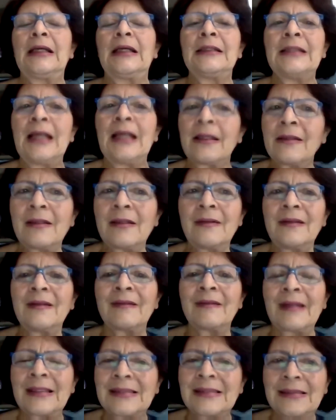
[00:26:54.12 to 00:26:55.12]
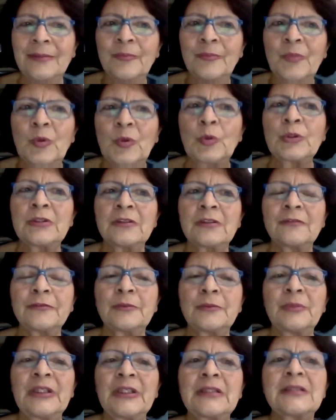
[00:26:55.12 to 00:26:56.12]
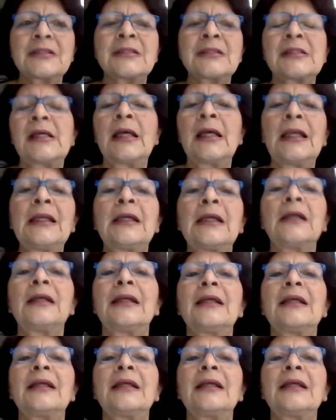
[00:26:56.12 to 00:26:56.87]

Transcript: Another thing that's important for me to say